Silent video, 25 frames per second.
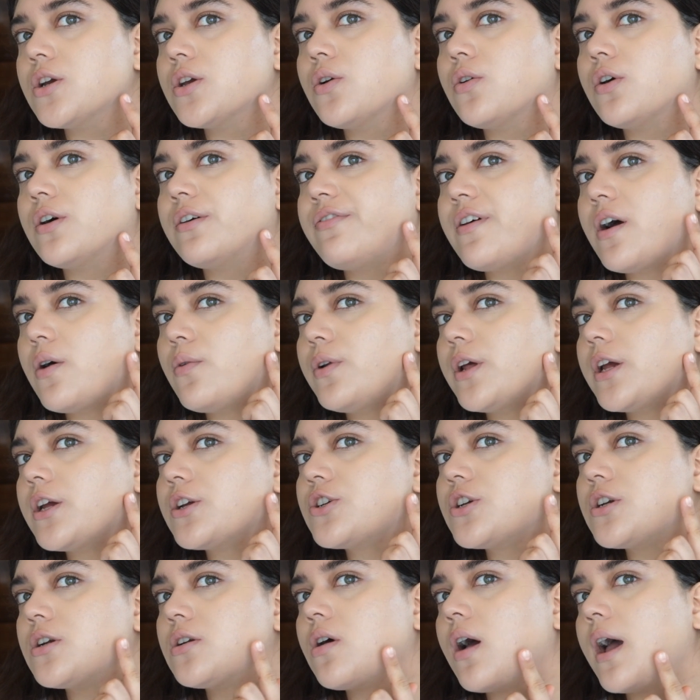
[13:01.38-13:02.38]
your
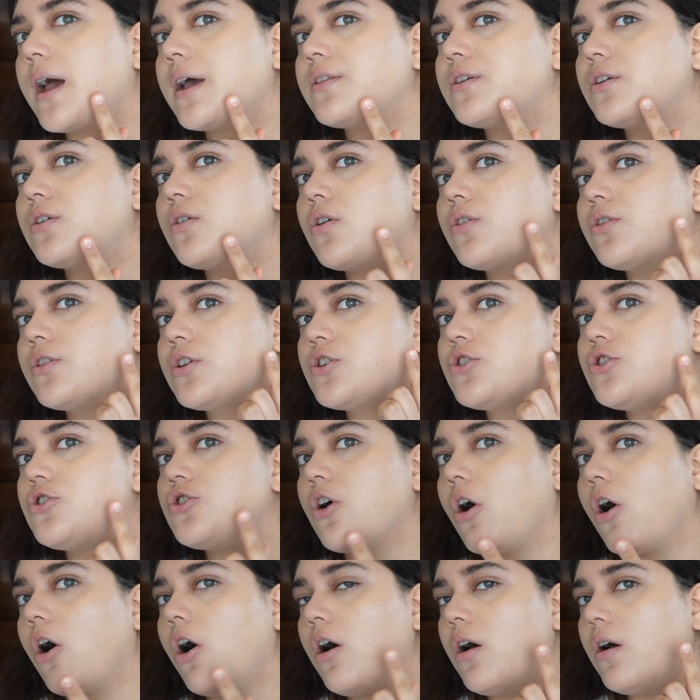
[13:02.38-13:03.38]
foundation either on the
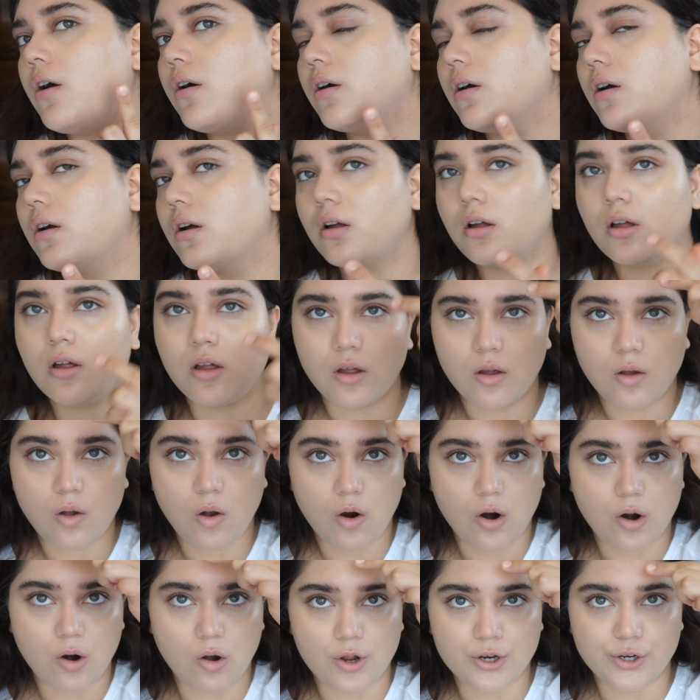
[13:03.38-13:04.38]
jaw
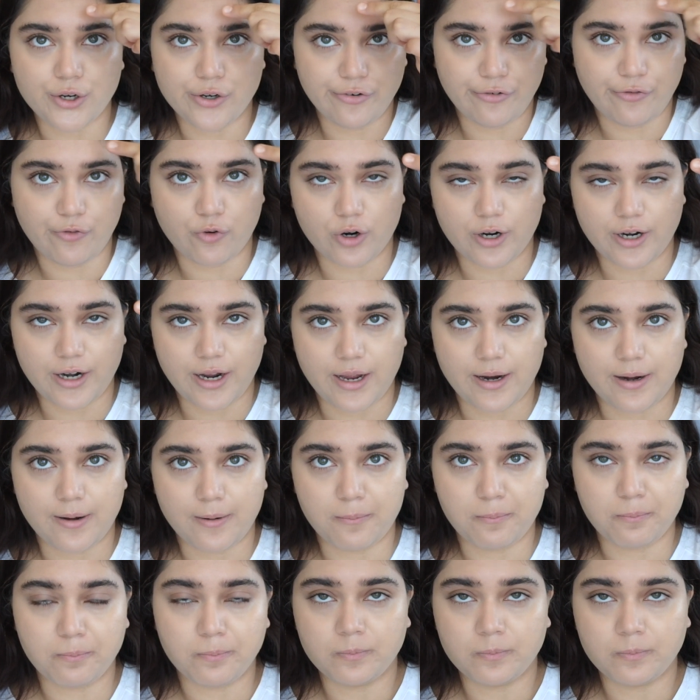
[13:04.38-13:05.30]
or on your forehead,